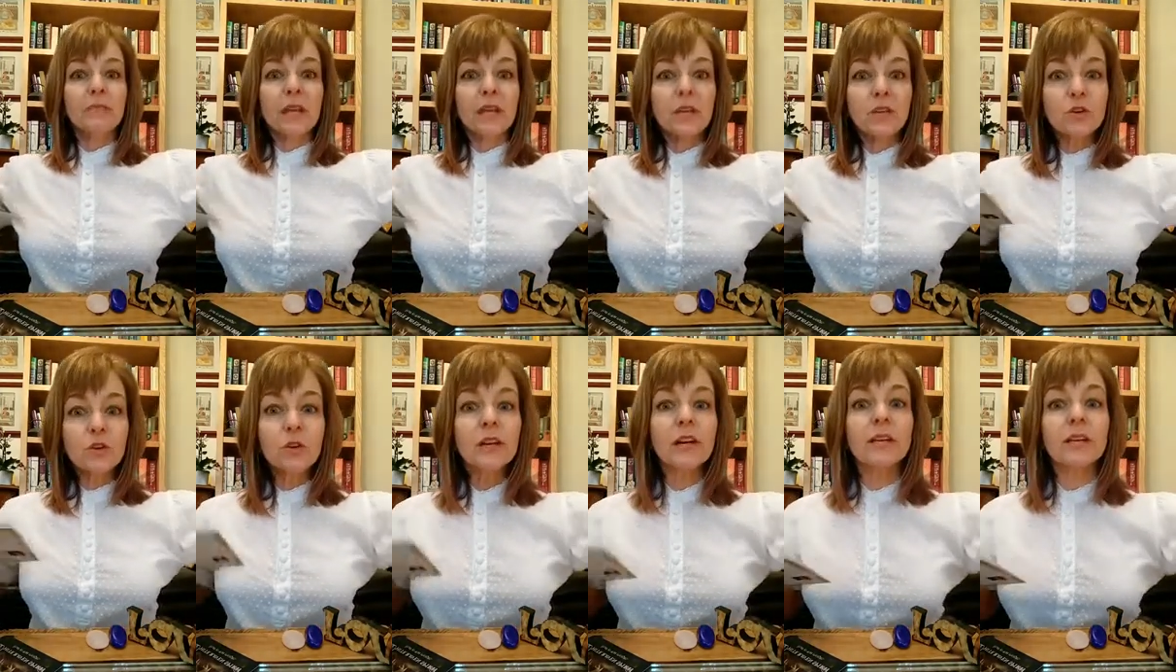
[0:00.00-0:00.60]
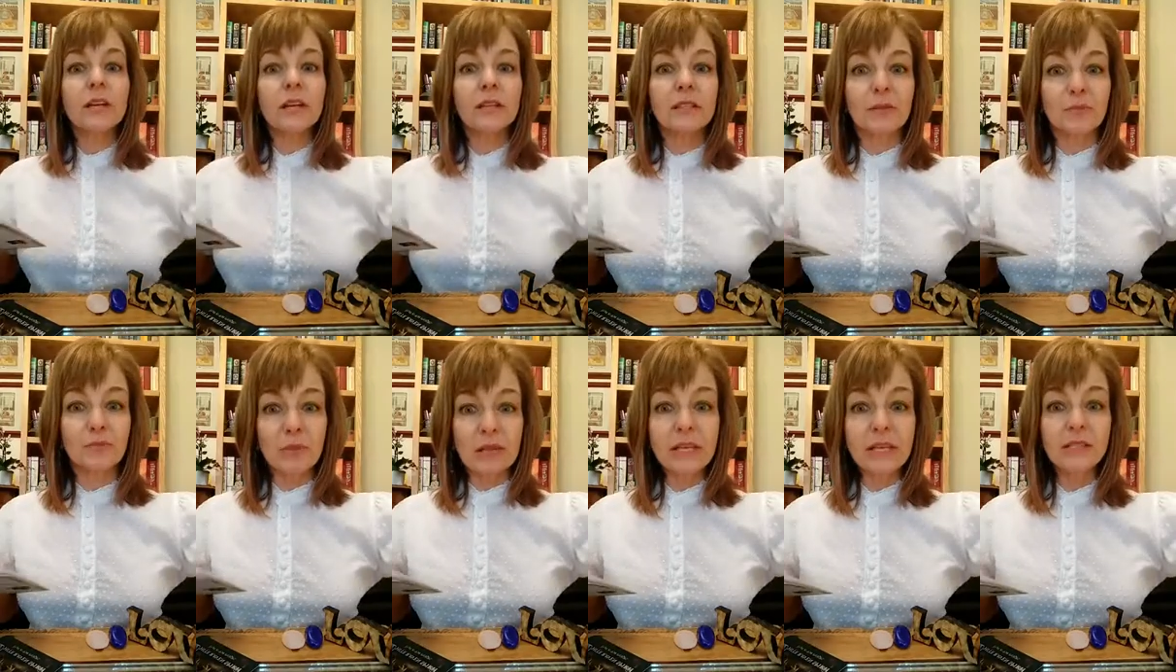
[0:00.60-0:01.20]

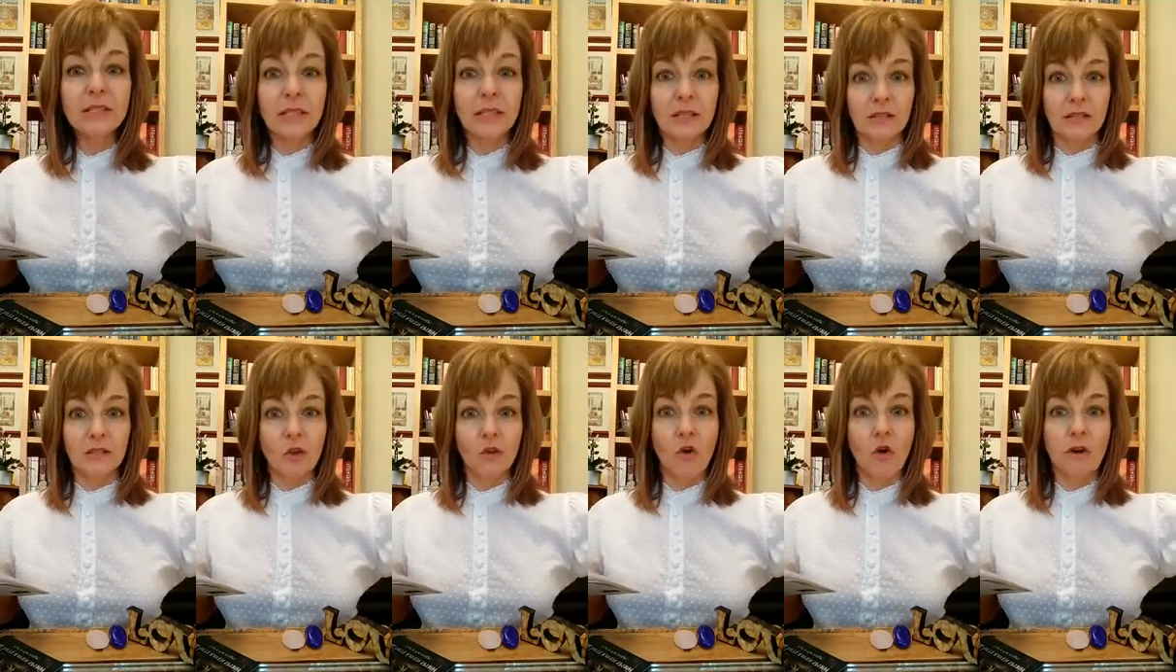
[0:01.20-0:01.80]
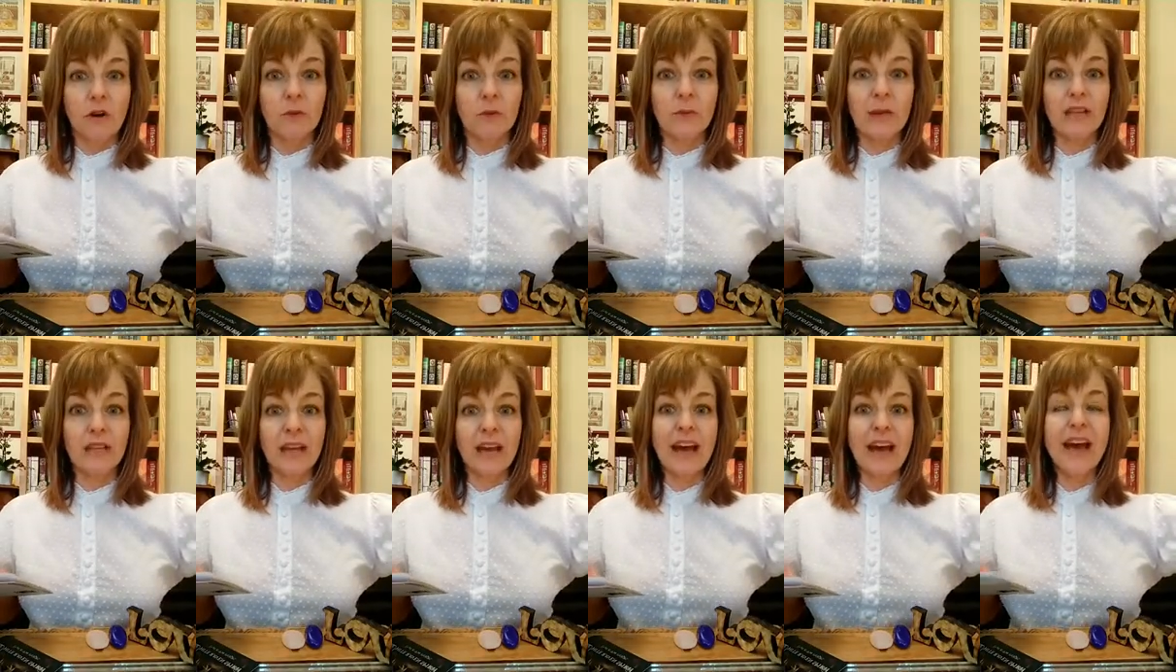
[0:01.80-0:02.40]
interconnected pieces there are to
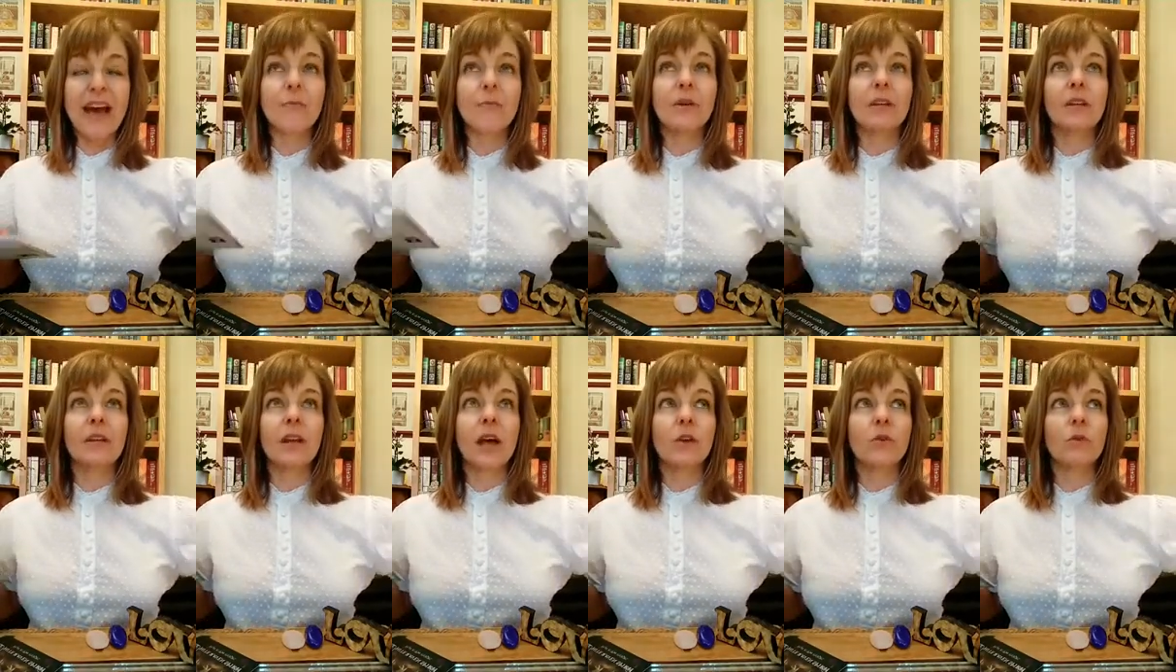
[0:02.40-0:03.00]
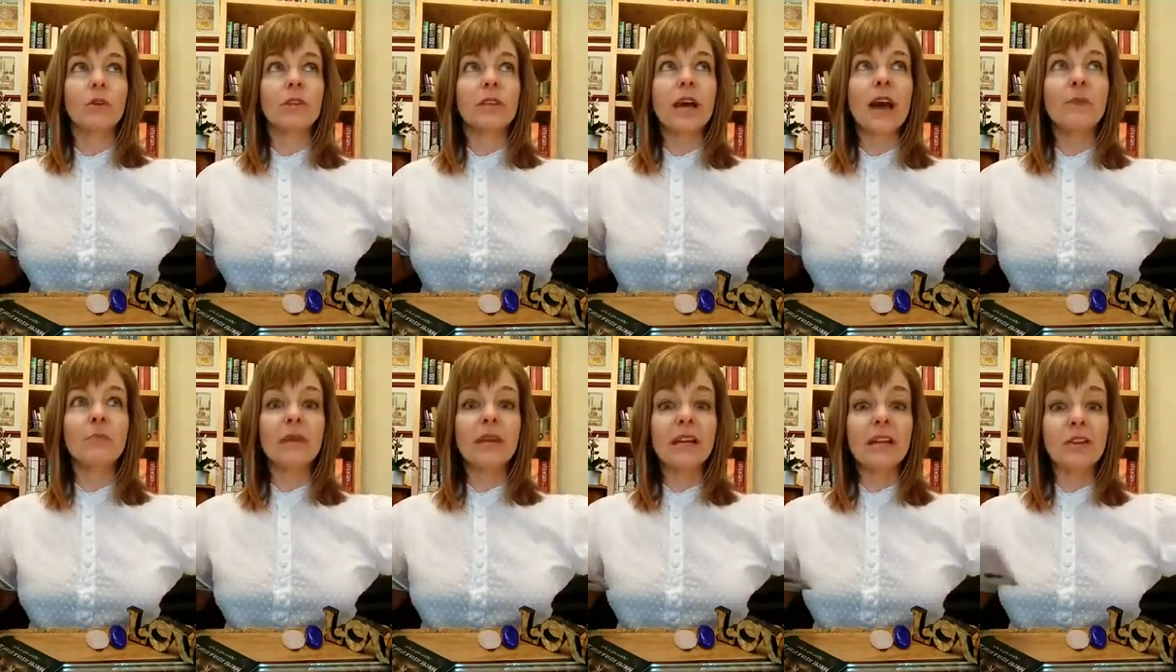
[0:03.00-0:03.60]
make that happen. And not only
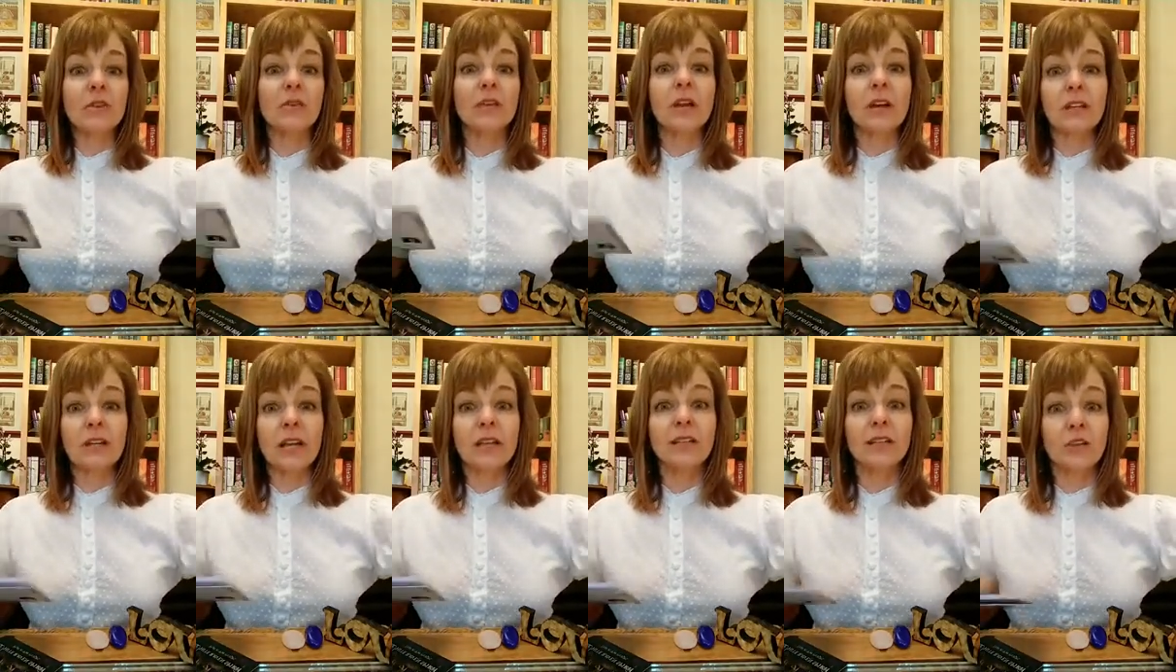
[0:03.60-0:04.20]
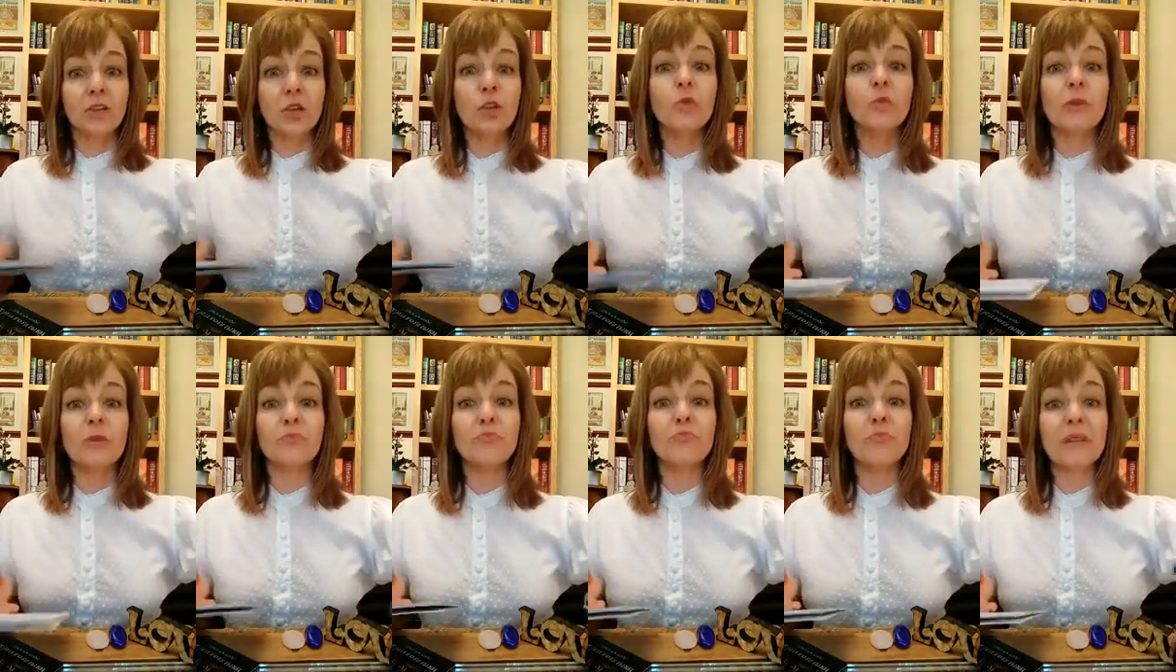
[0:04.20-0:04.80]
that, but interconnected
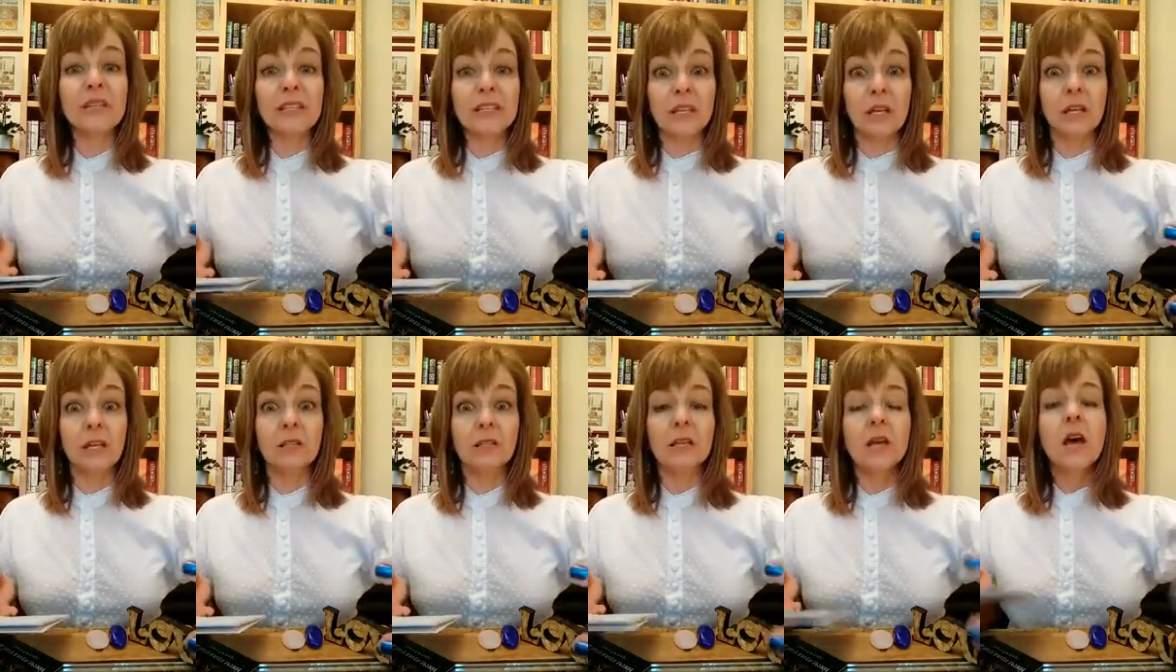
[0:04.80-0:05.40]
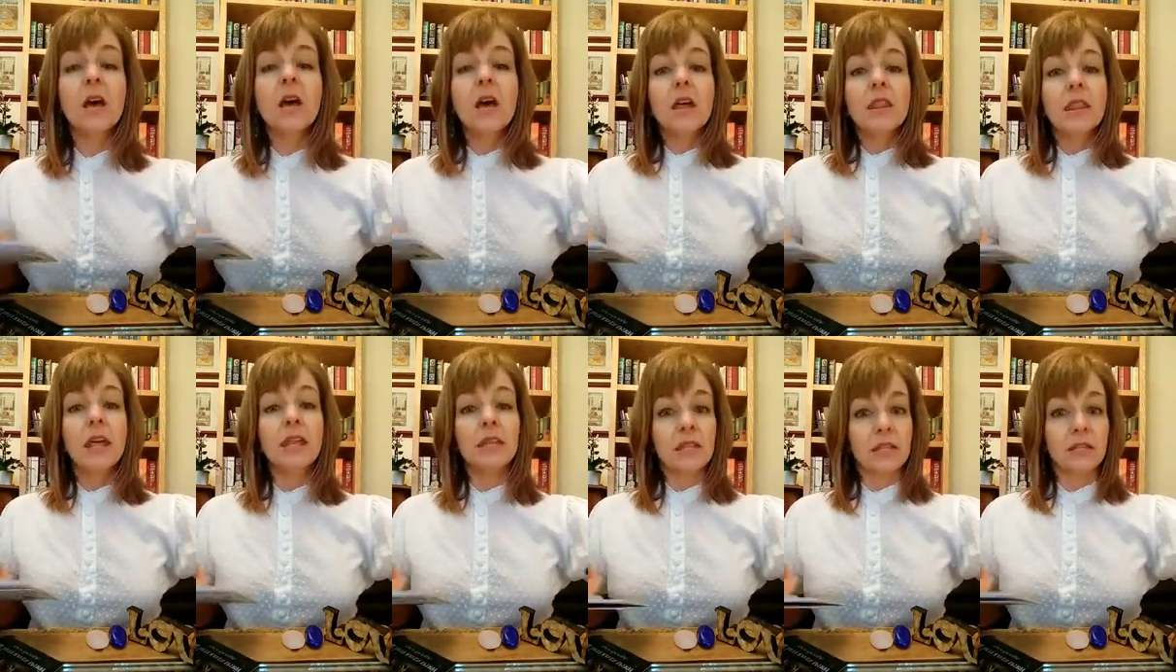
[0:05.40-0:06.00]
human beings
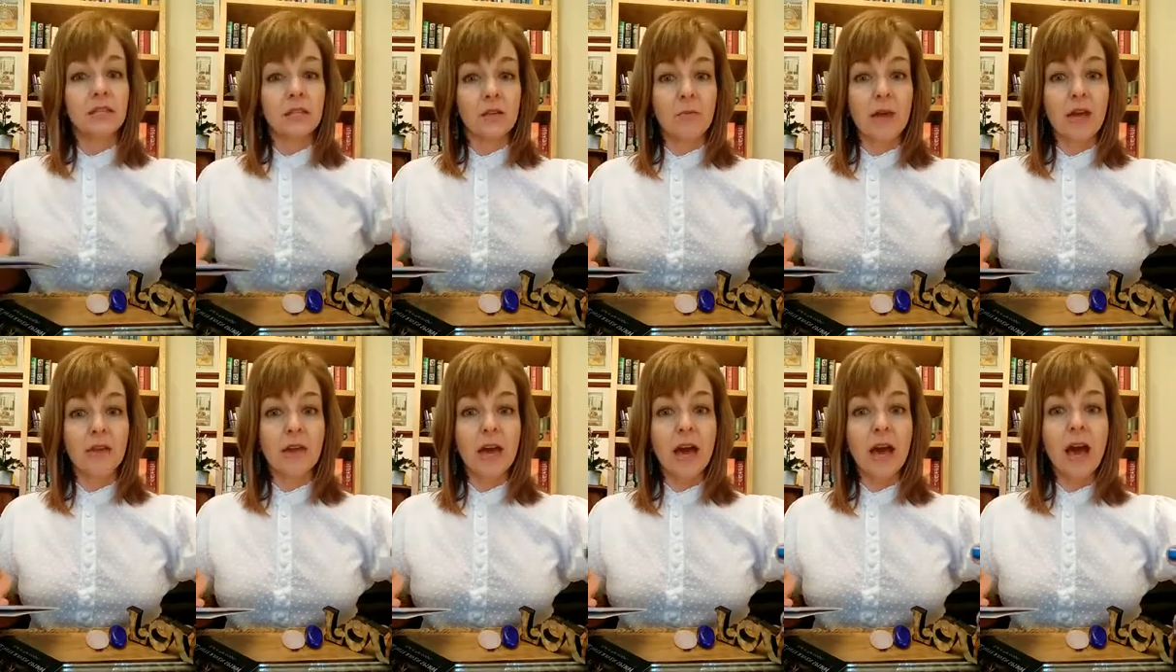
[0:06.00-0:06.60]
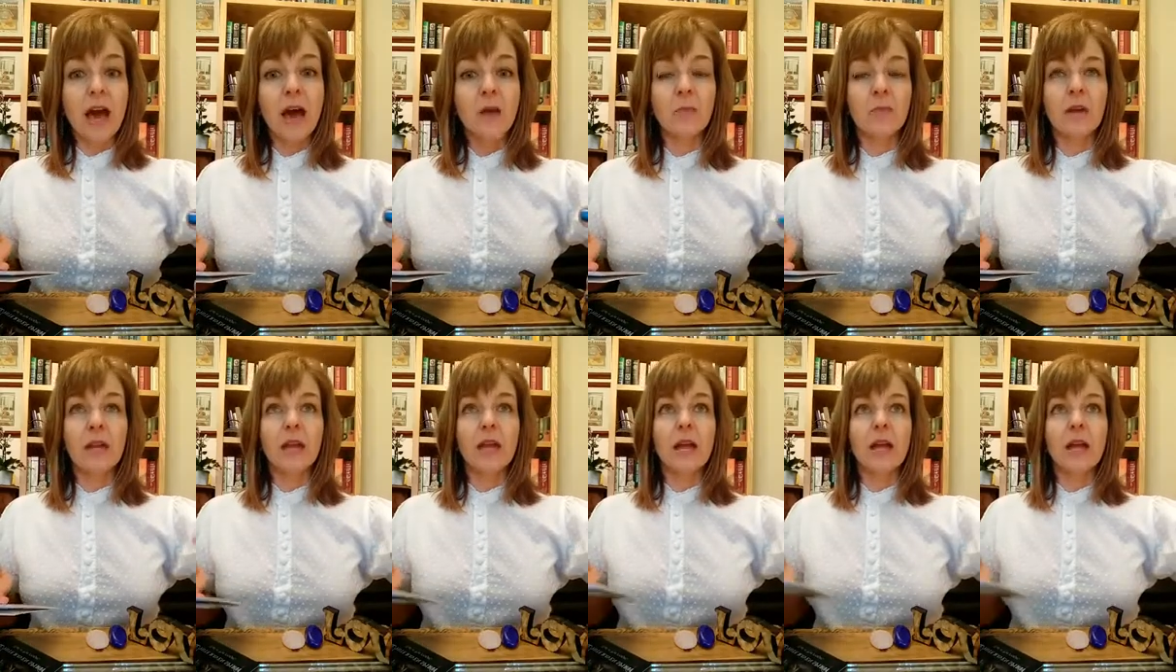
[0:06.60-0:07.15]
that need to make that happen.